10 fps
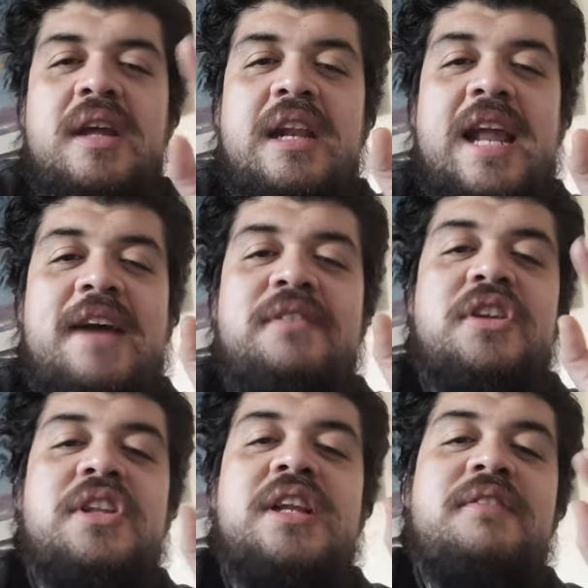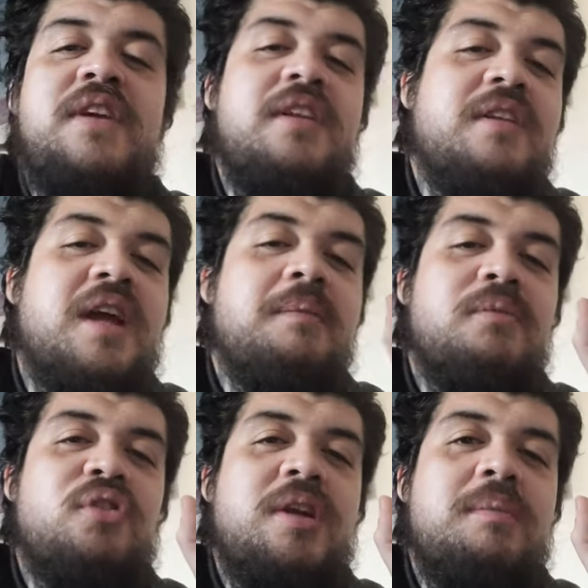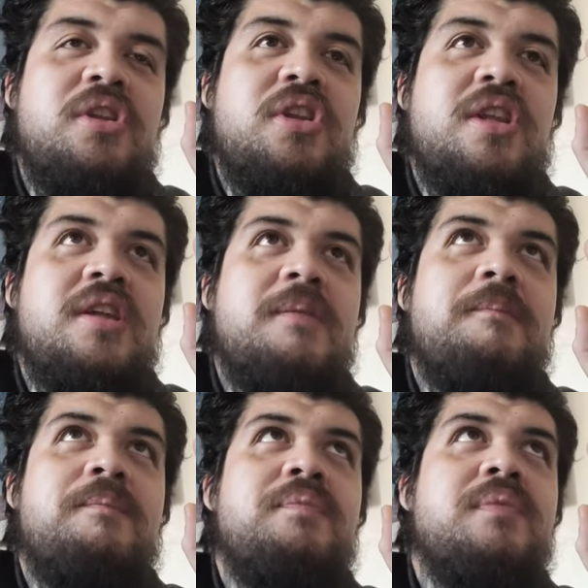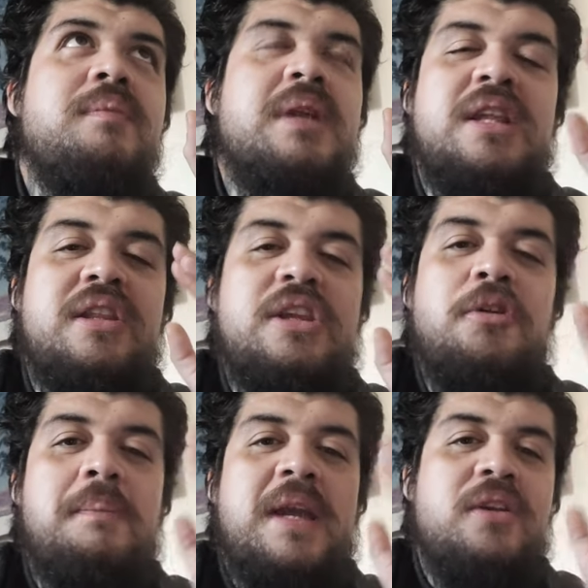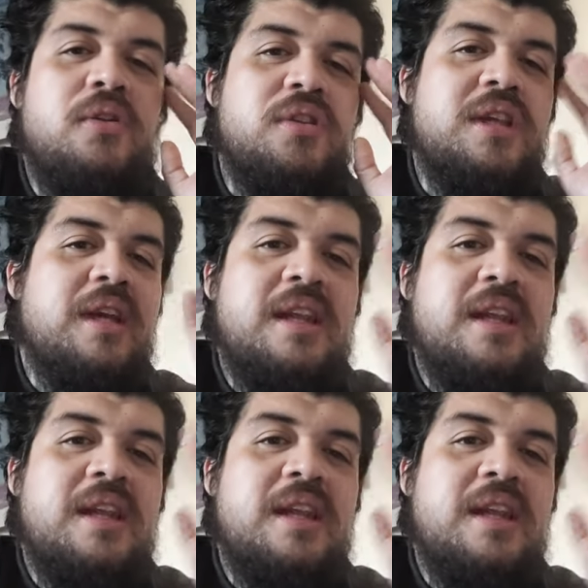lavish living type dream and shit but it still made no sense.